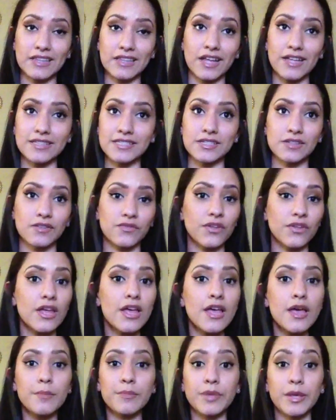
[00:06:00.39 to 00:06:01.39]
lots of
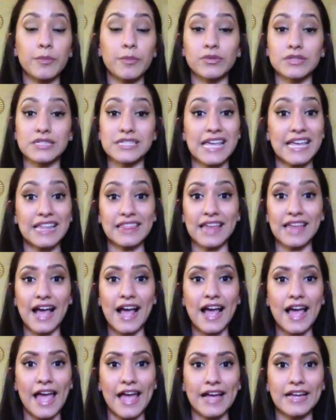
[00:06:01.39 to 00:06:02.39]
people take
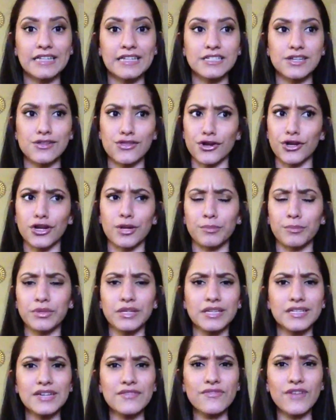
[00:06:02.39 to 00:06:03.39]
that and they're
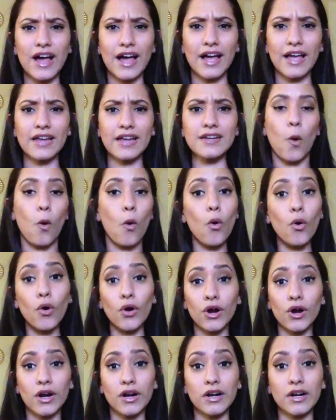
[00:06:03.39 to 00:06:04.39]
completely fine,
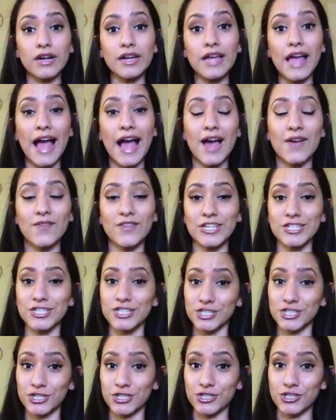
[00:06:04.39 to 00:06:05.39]
or having
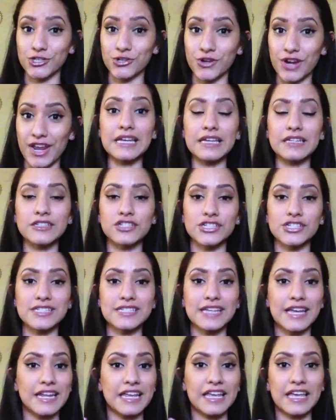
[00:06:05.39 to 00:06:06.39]
surgery,
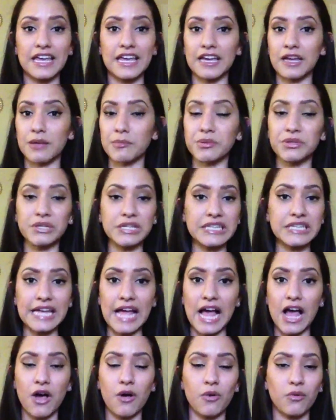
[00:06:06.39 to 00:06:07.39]
just getting it completely
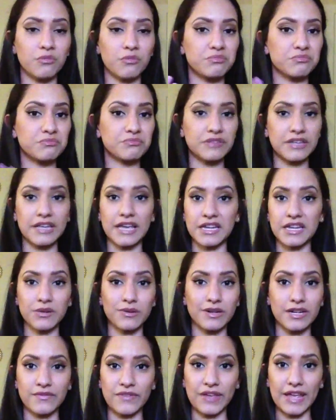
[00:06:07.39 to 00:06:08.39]
out, getting
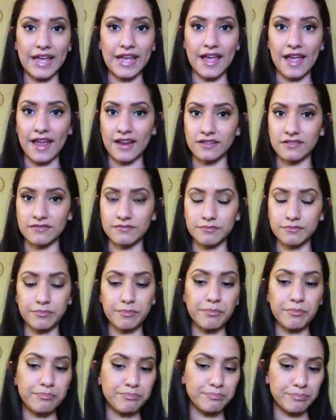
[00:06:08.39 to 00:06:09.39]
rid of it, and
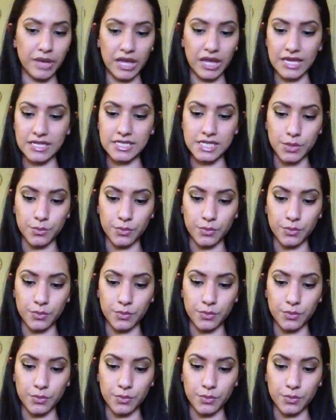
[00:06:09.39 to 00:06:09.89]
being done